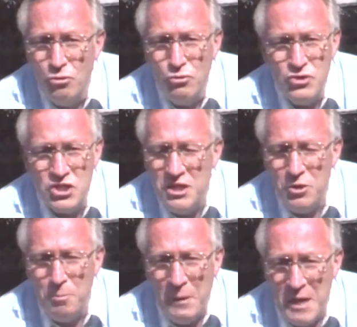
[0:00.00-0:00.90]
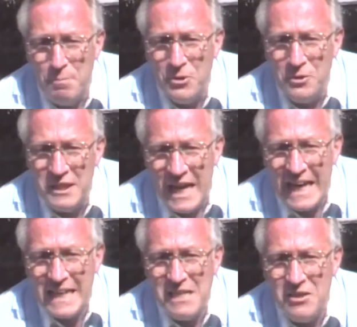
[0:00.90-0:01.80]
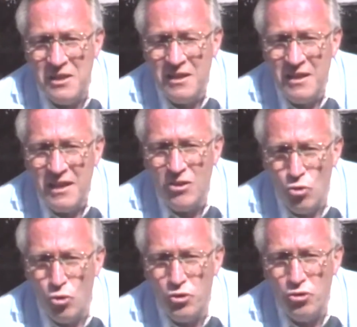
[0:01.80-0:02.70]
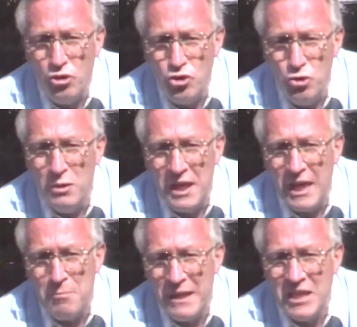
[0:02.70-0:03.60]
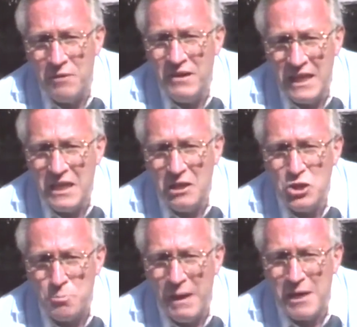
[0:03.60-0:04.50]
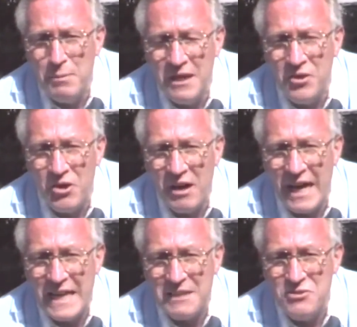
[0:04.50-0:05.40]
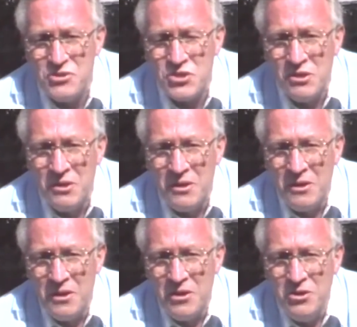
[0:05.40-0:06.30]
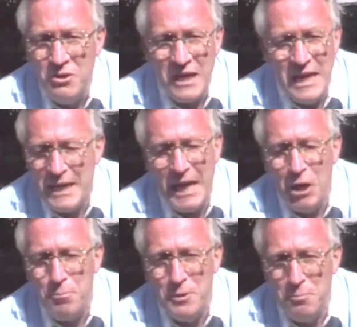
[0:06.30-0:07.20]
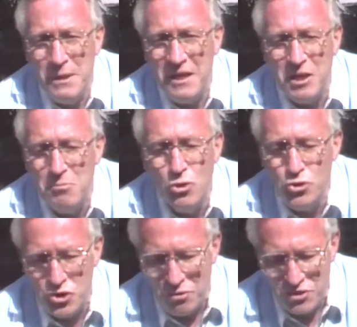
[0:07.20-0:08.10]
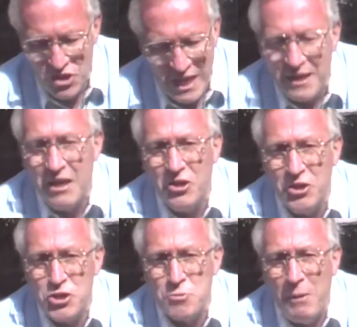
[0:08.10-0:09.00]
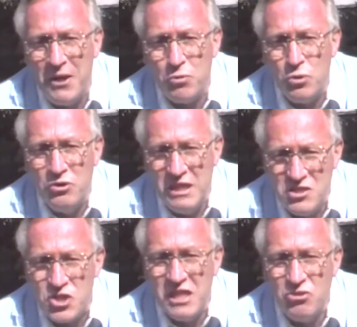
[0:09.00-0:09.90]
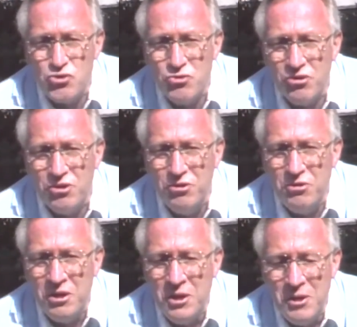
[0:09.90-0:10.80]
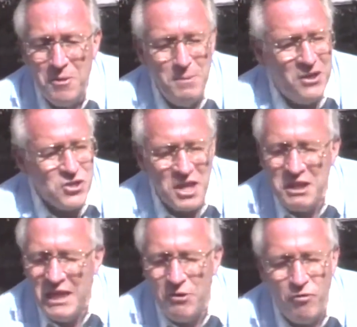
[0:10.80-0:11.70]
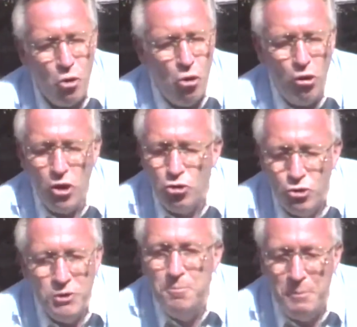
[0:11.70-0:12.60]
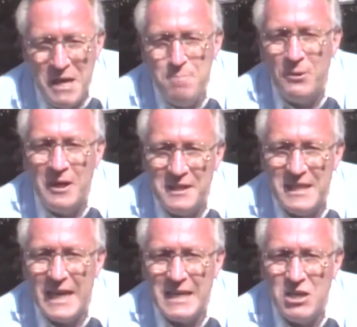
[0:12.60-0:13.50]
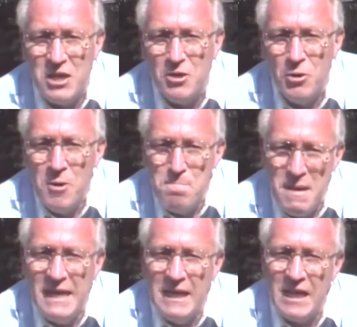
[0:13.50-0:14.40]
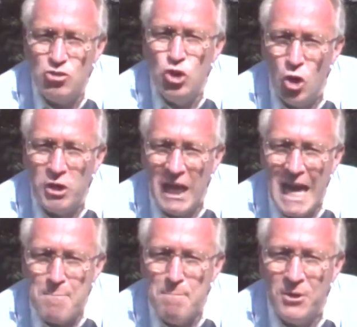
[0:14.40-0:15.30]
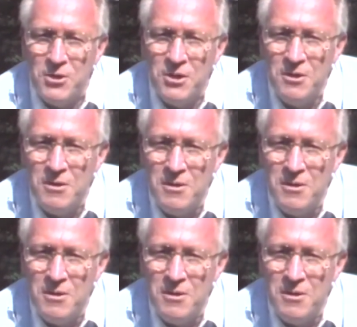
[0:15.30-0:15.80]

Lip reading: Those dear people died in order that you and I might have an English Bible in our hands. You can't help but being emotional standing on a spot where these things occurred, because I think of all the good people that died here, men like John Lambert.